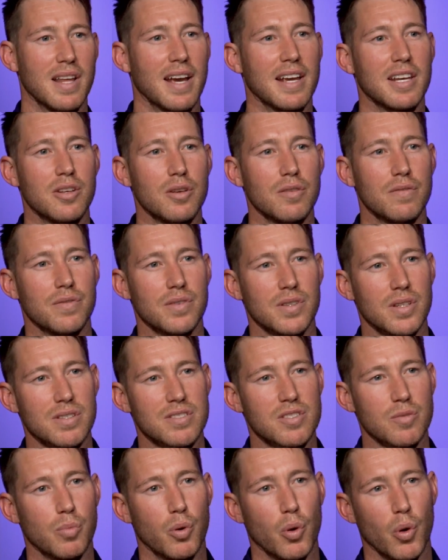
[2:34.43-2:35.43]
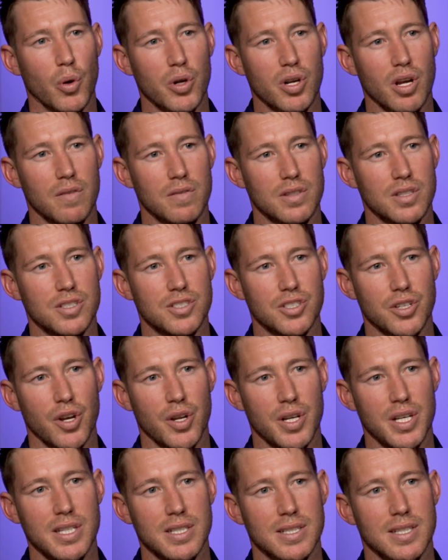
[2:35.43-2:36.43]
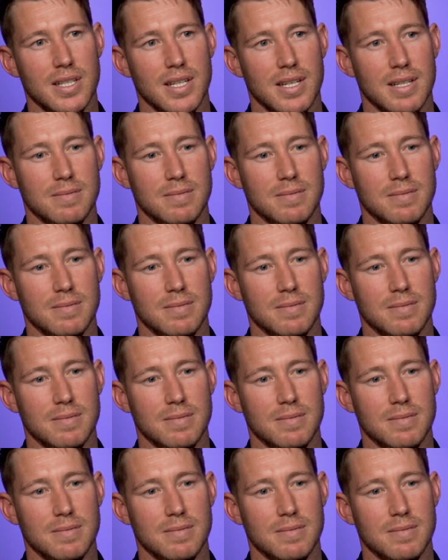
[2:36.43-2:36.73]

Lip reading: thank you for the support over the journey.